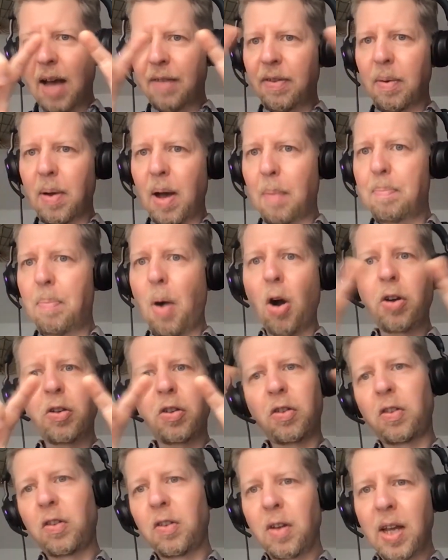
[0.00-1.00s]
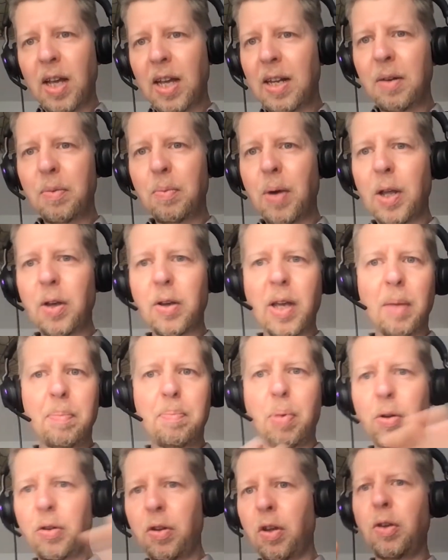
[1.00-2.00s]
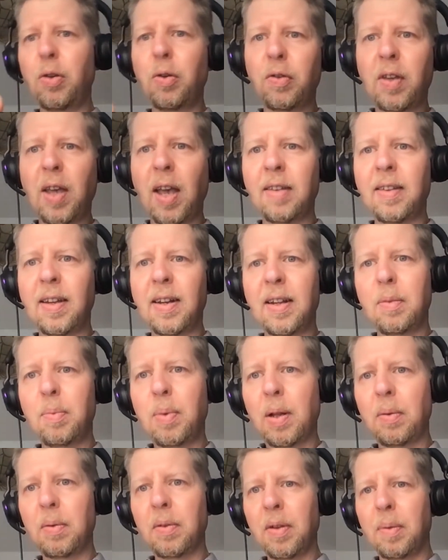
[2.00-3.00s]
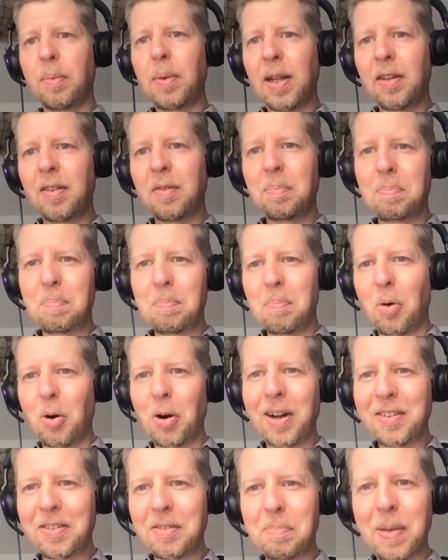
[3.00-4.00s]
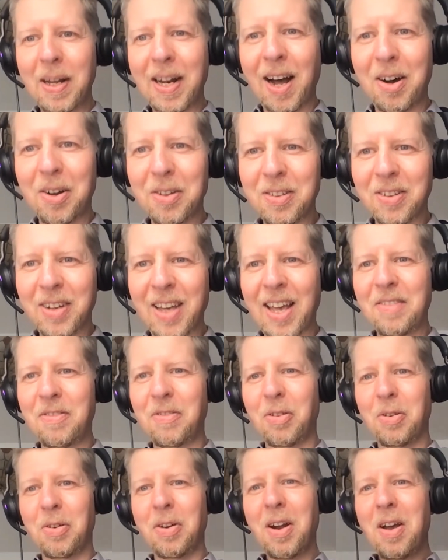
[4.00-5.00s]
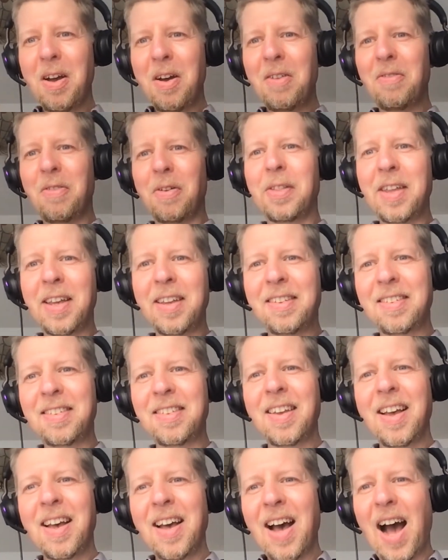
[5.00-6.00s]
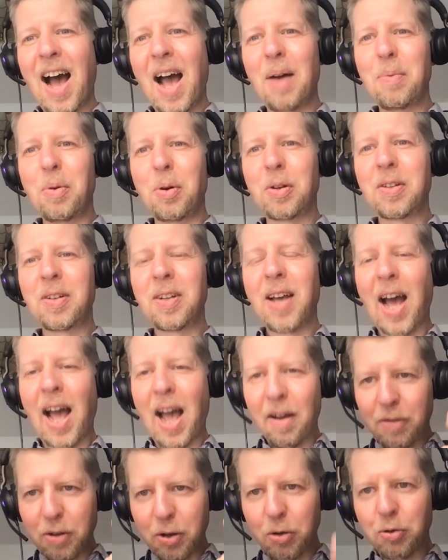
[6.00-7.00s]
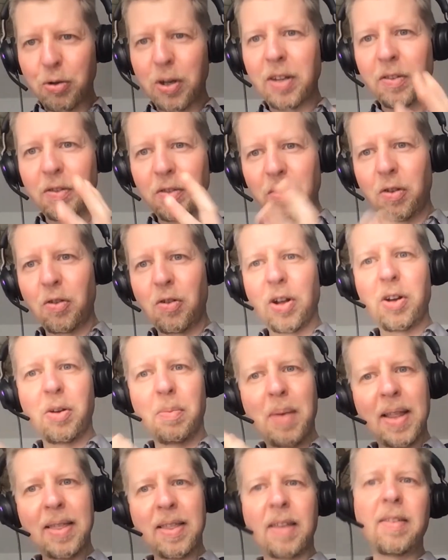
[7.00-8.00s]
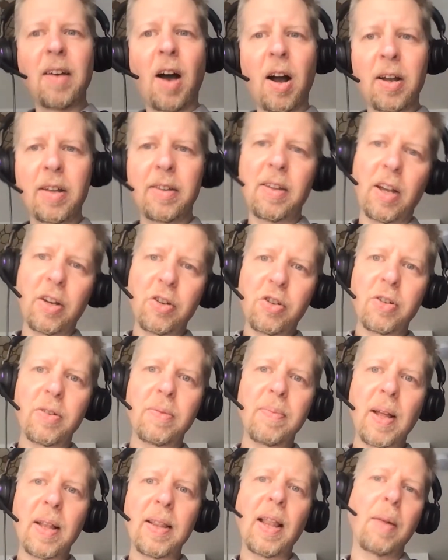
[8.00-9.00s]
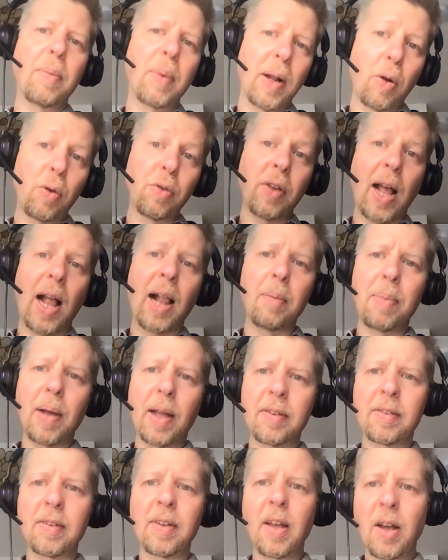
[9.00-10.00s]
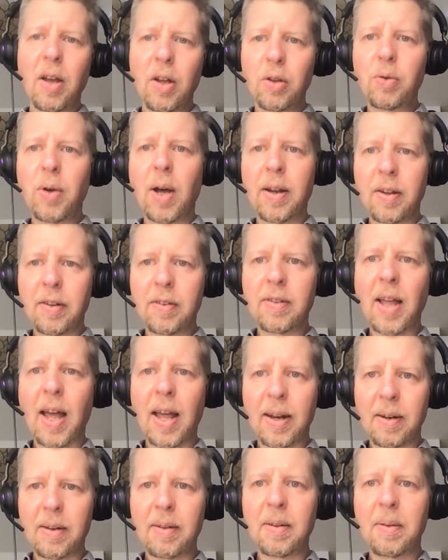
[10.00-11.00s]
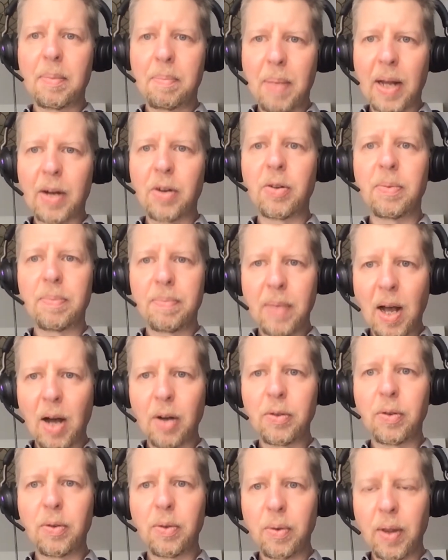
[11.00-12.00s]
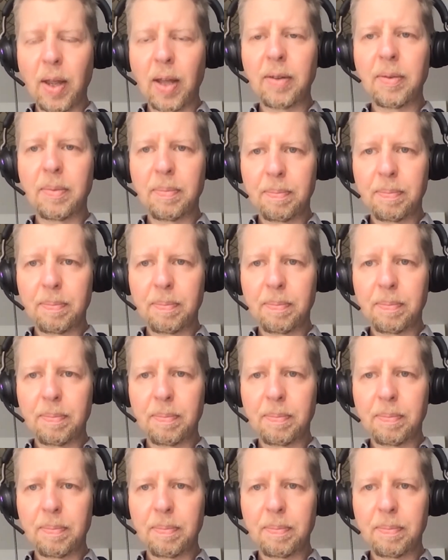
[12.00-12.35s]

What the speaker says: a box in where you can put your use case in. It will more or less spit out, okay, for this I have good reasons to recommend this architecture, and that will also help us to understand better how to do that.